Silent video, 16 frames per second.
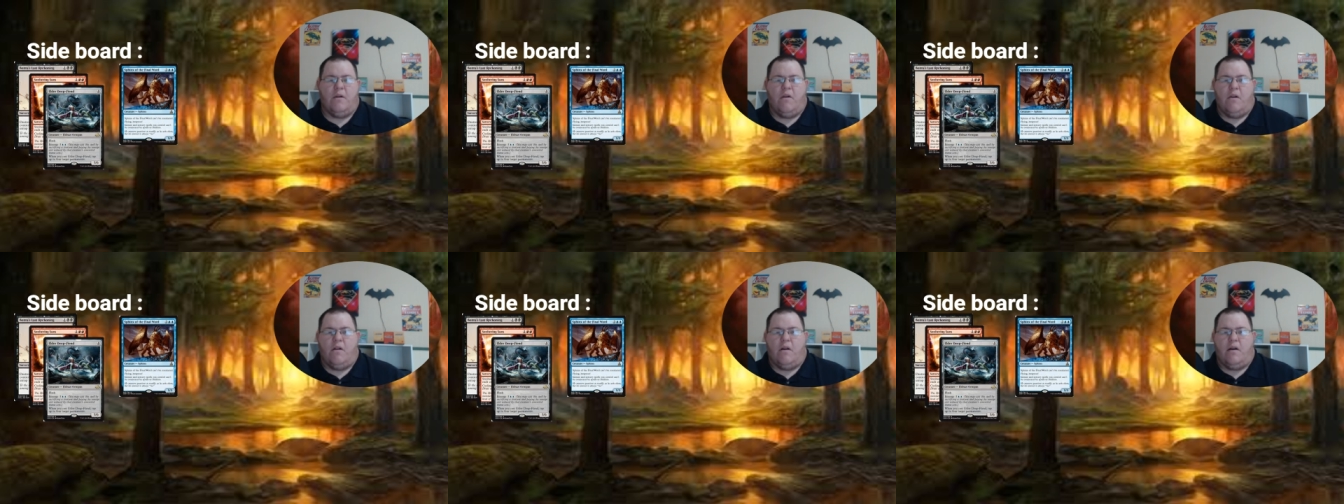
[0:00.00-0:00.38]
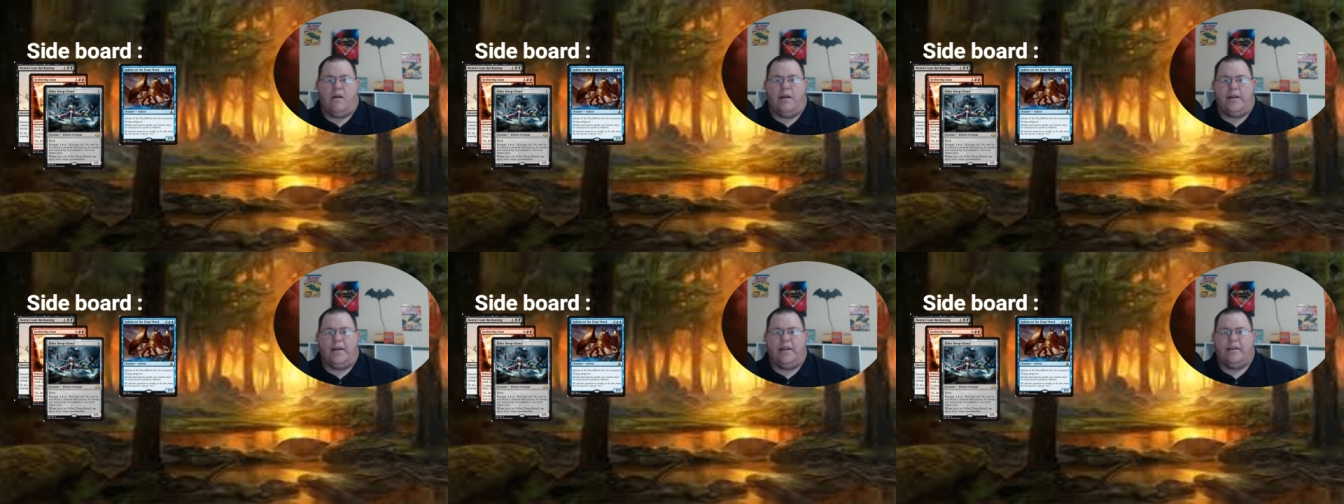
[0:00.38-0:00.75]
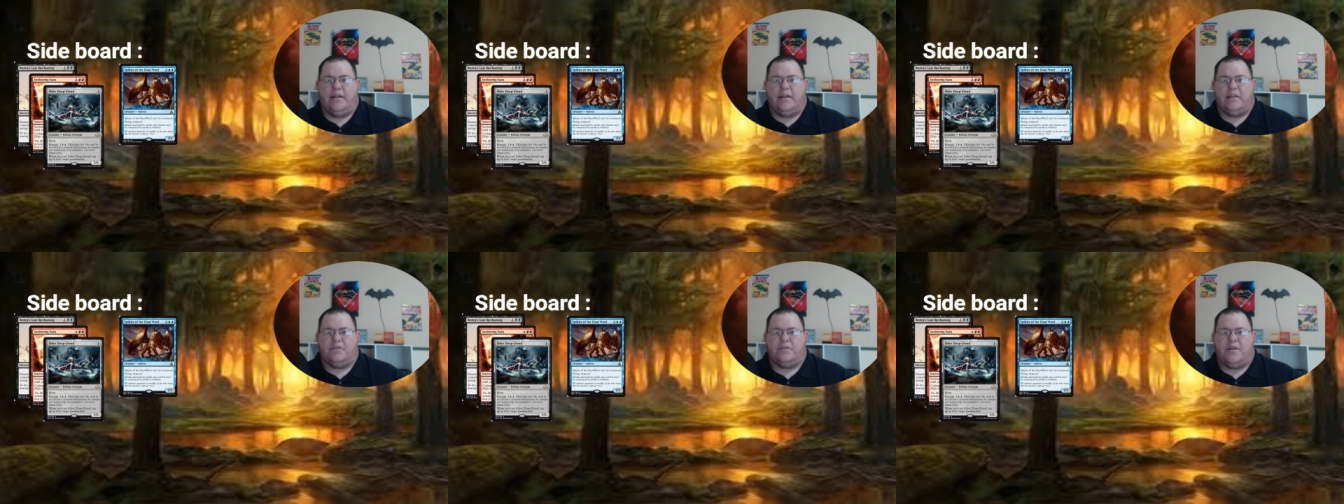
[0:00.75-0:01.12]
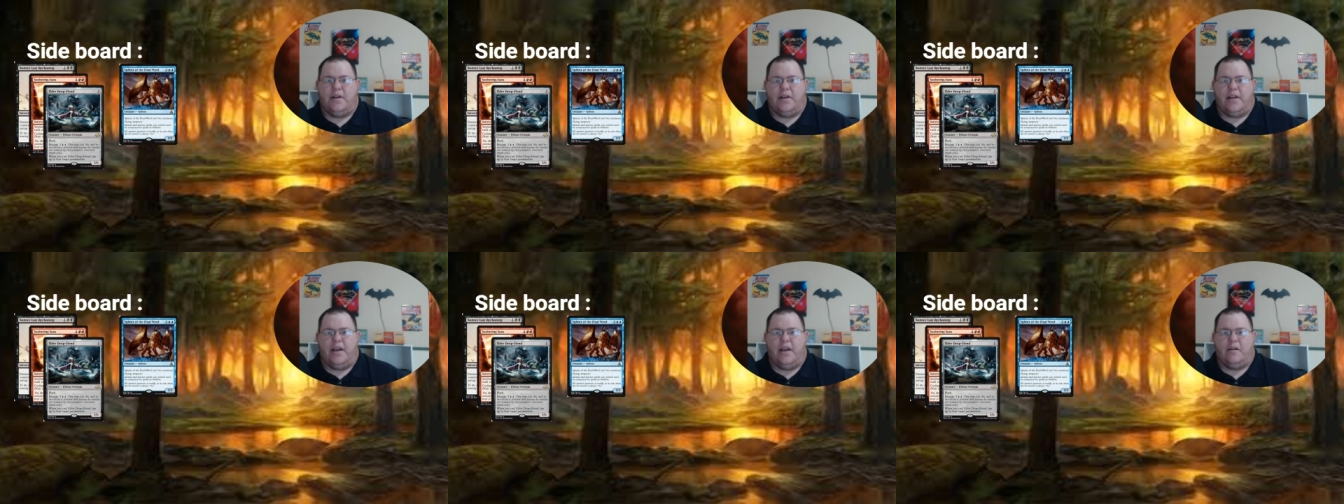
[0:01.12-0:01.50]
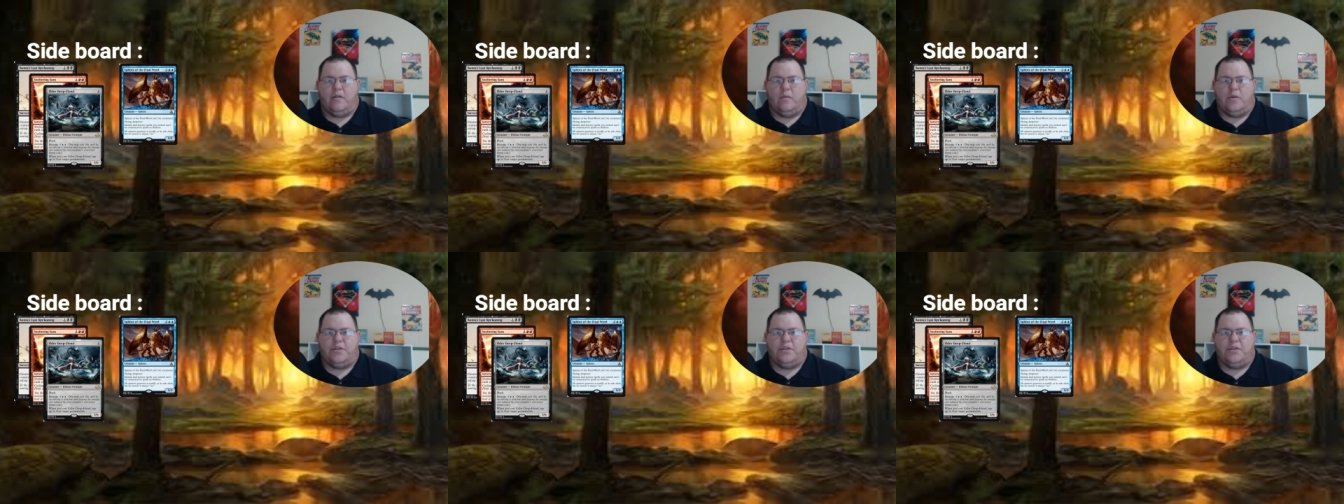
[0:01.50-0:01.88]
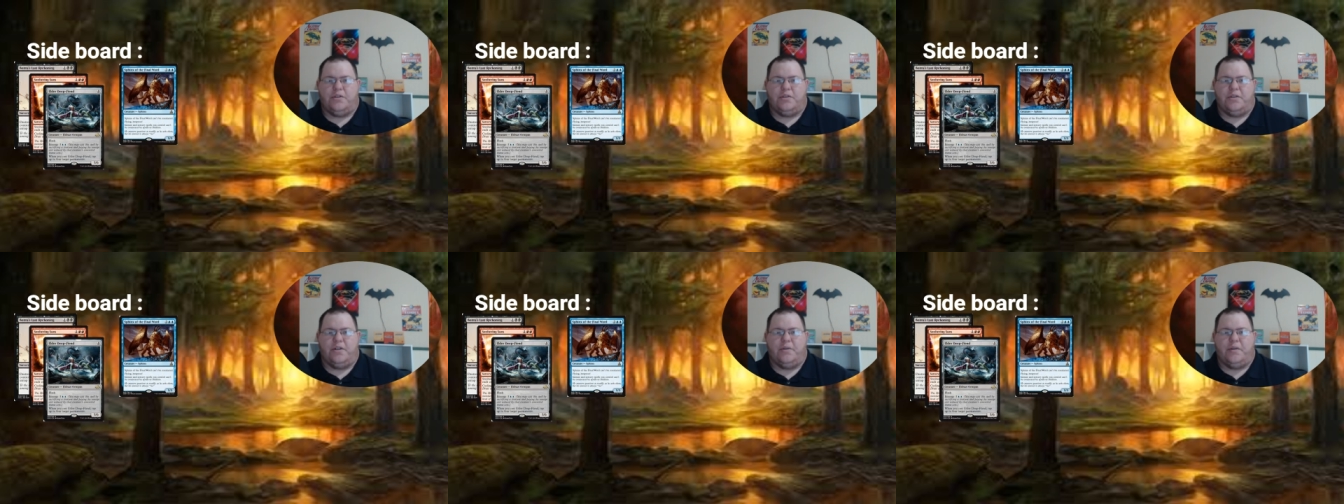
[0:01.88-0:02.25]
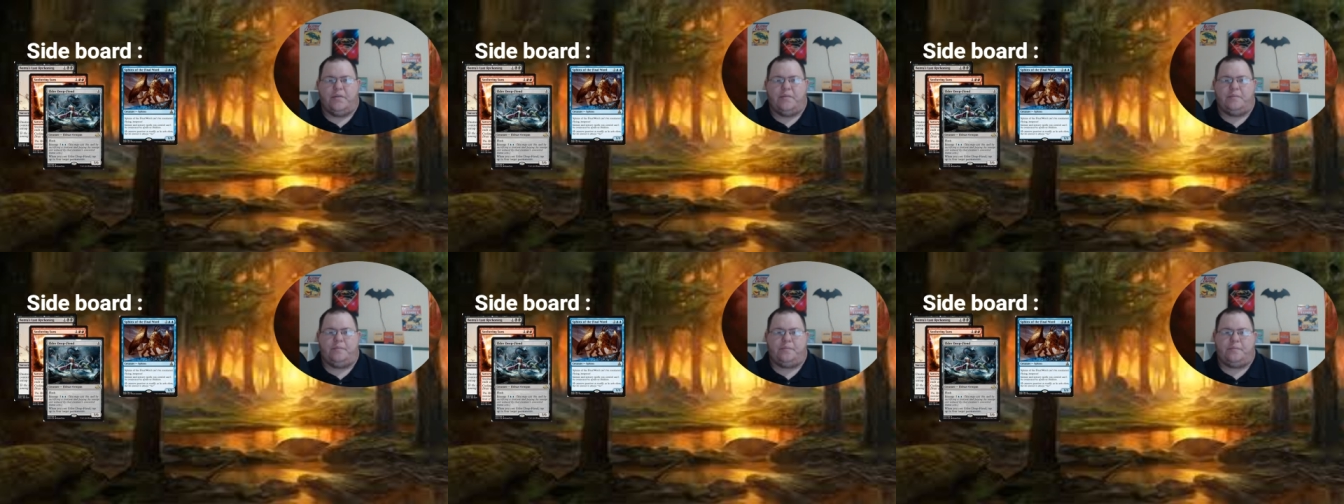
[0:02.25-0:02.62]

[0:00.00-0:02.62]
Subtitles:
Anything that's trying to counter what you're doing,